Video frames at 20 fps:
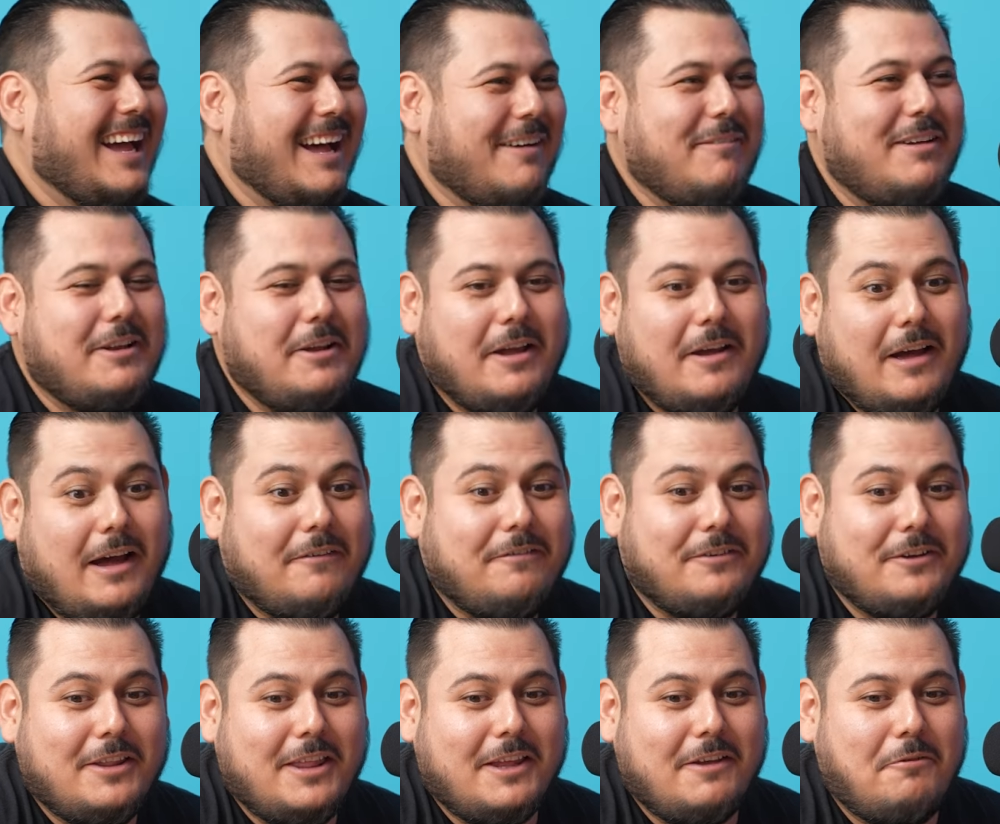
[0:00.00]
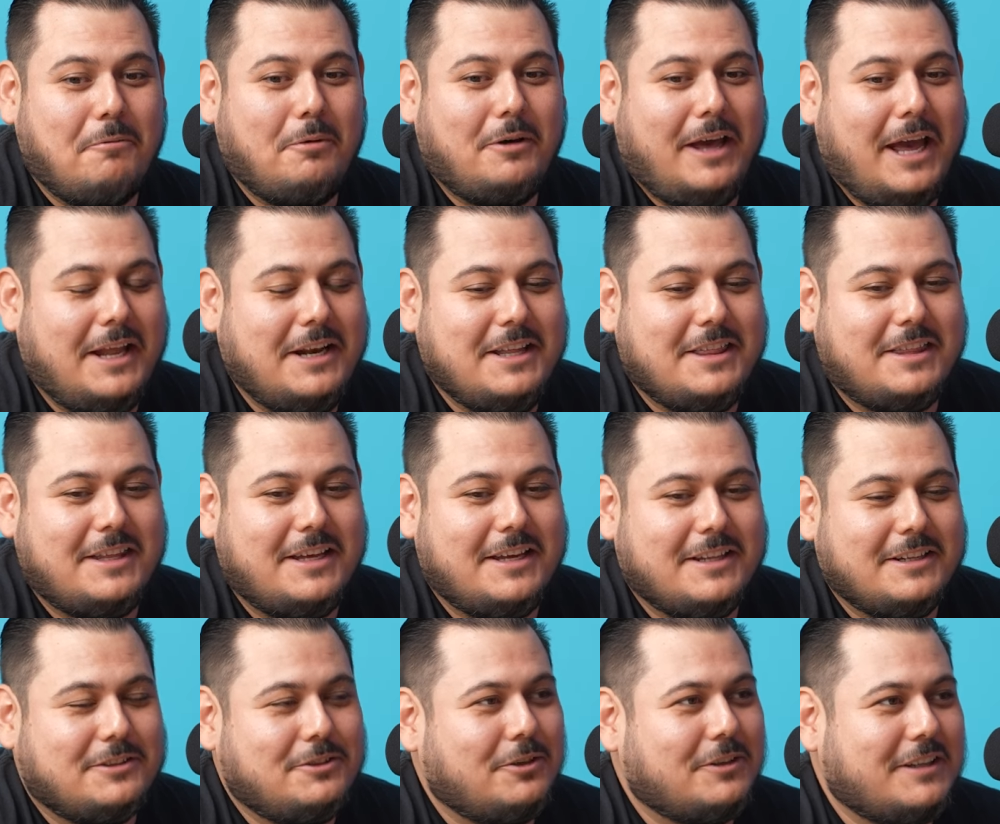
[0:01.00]
I mean, I feel like if you put anything in
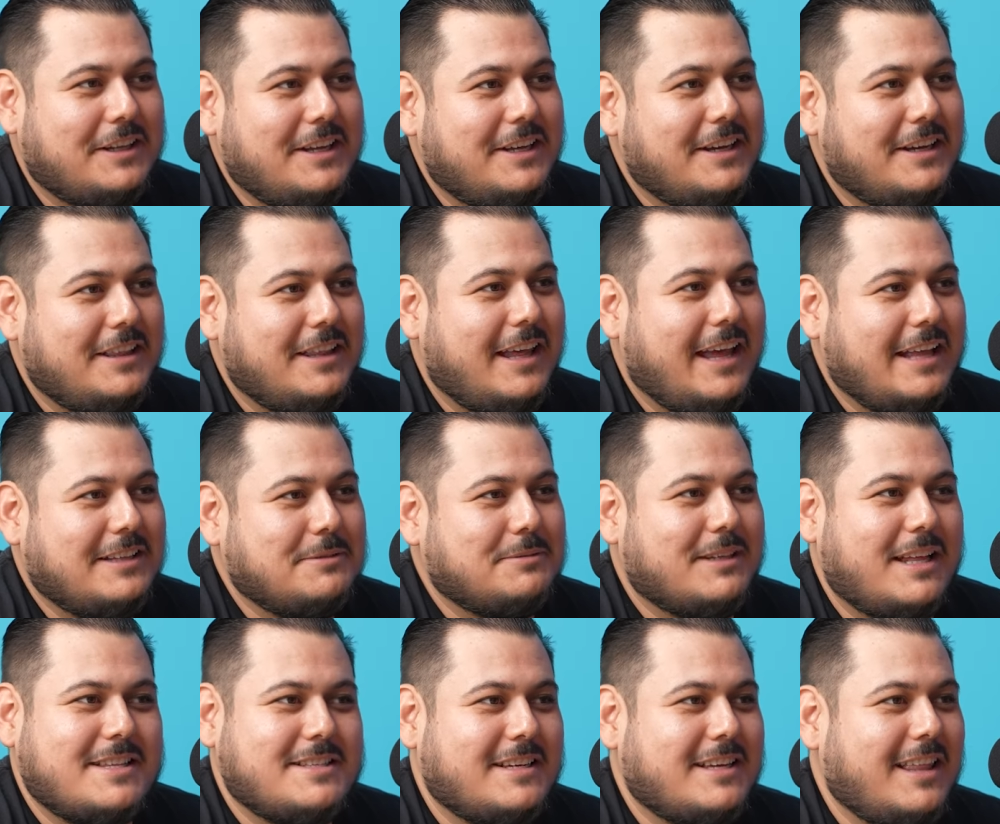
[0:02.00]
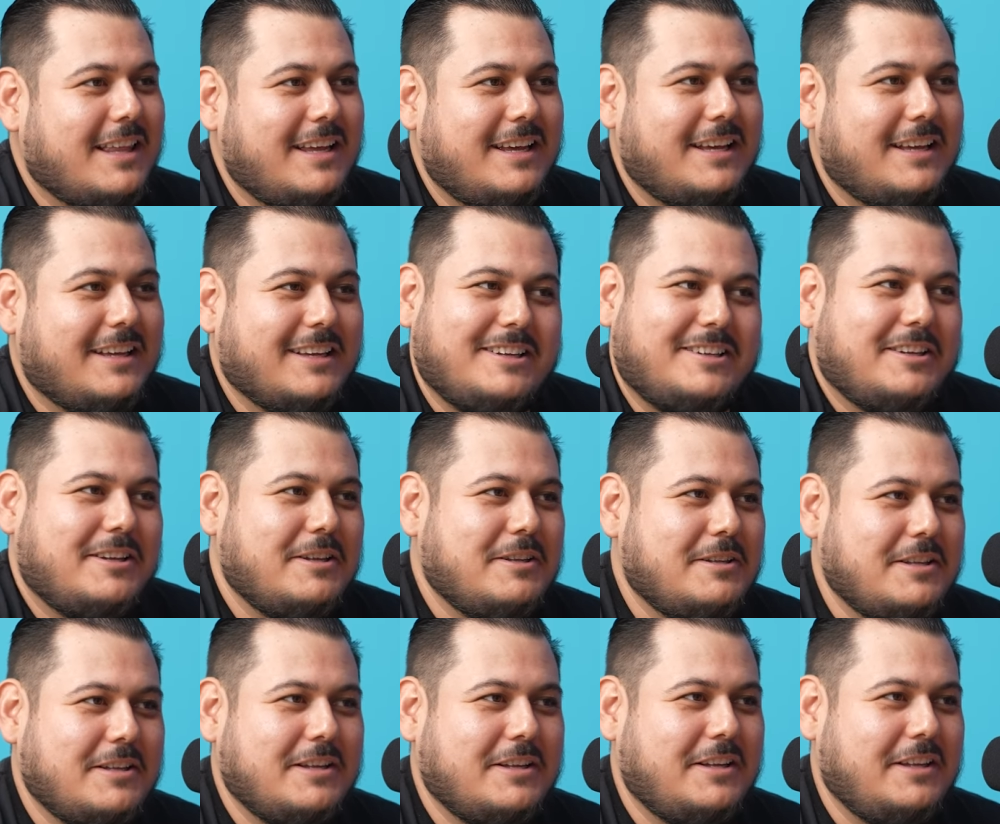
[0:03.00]
a tortilla and like yeah. add some salsa, like
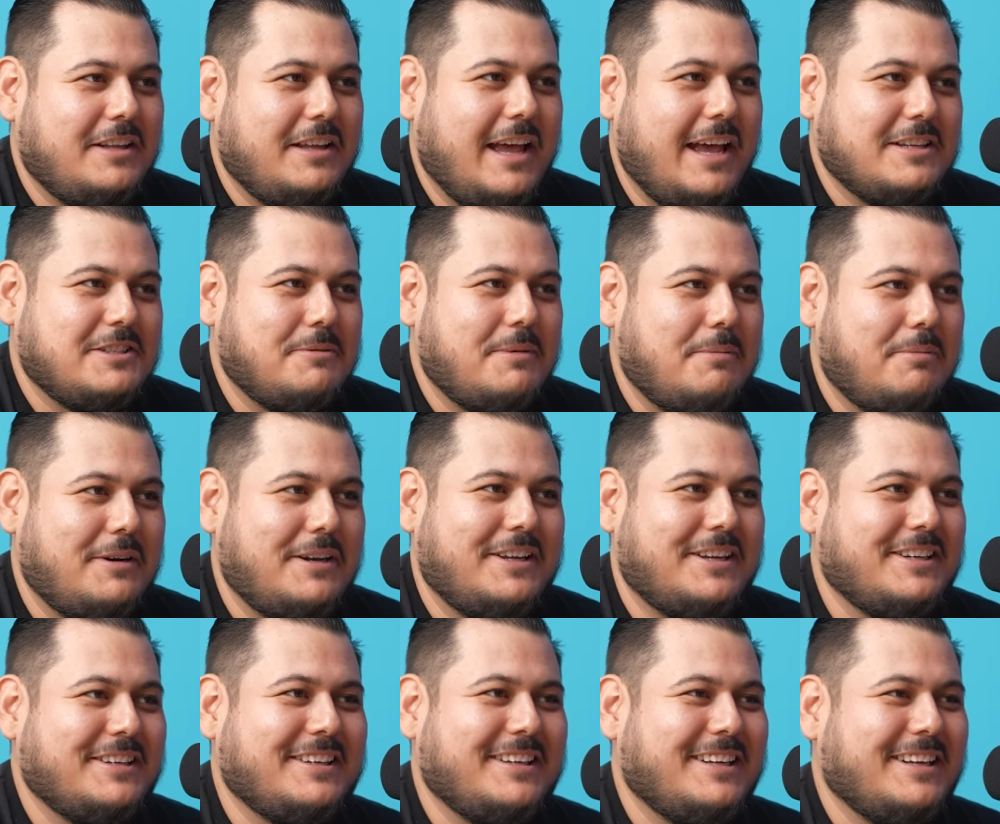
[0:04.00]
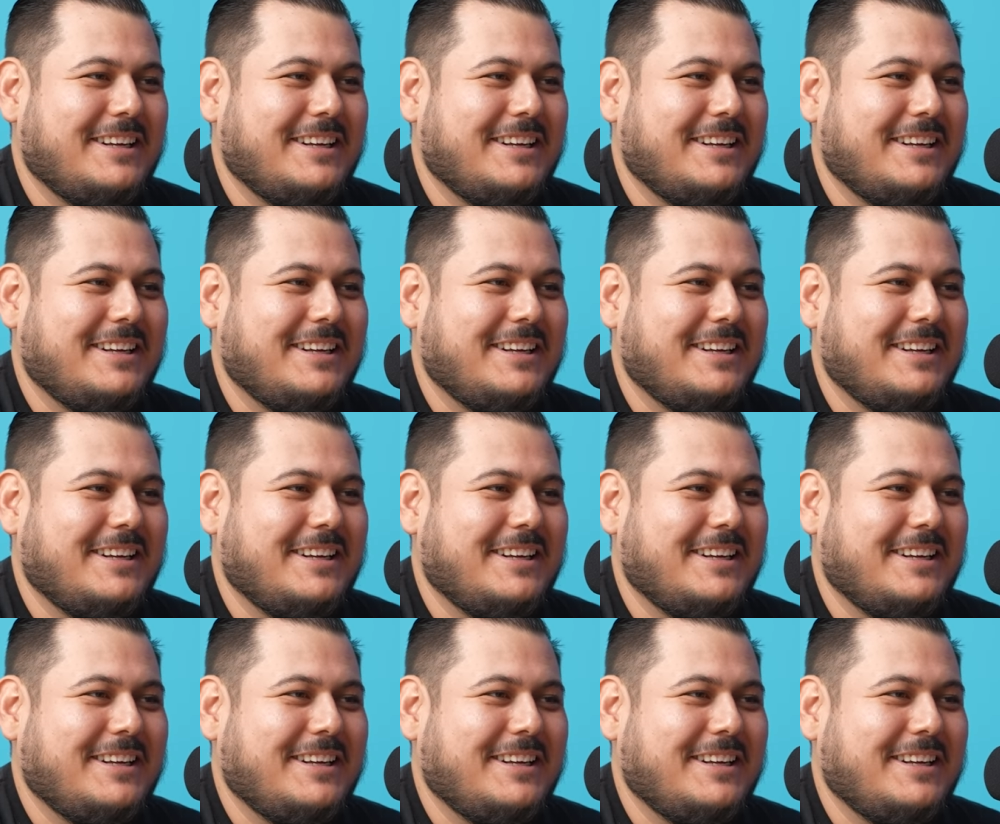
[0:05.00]
it has to be pretty good.